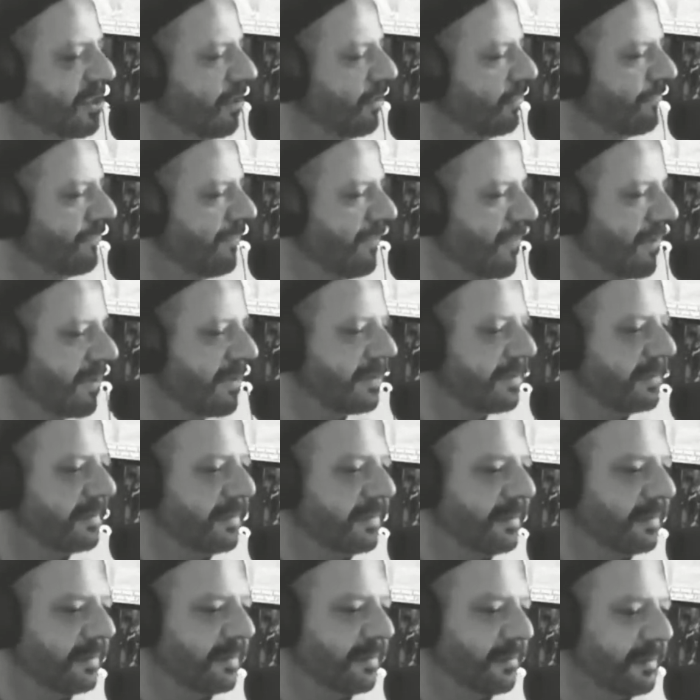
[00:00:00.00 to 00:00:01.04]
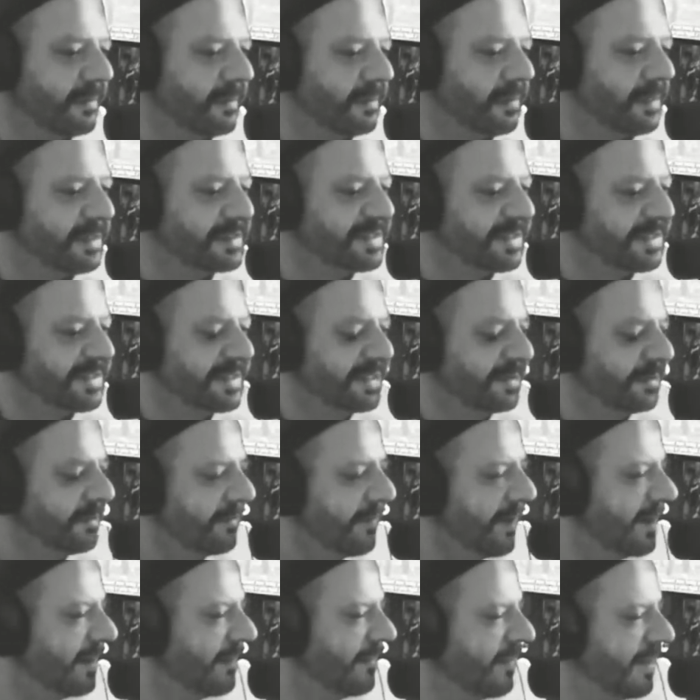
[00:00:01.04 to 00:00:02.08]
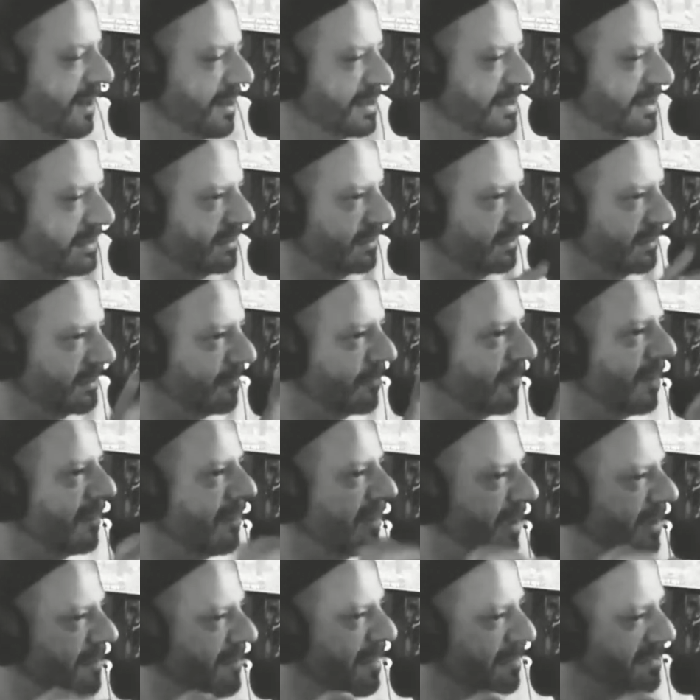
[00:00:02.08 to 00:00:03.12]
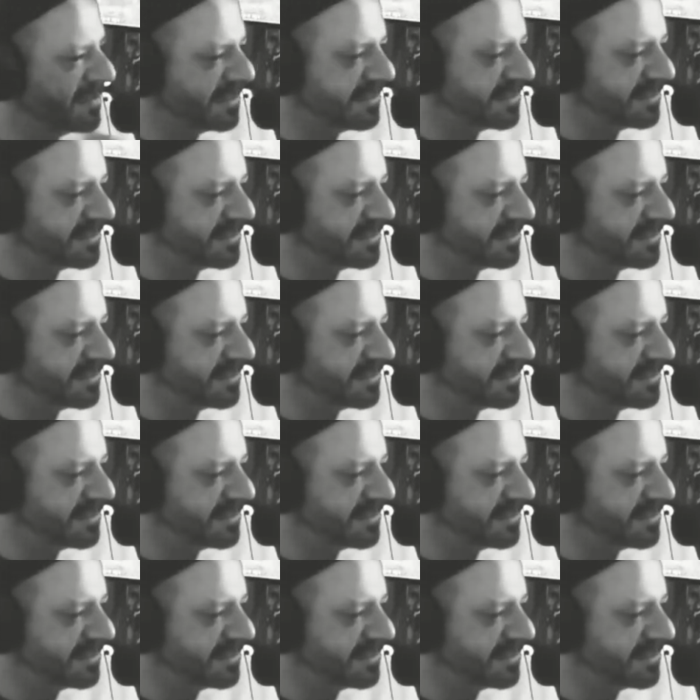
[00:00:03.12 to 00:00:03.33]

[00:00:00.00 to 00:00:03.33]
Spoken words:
just go for it. It's exhilarating when I see the little bubble come up.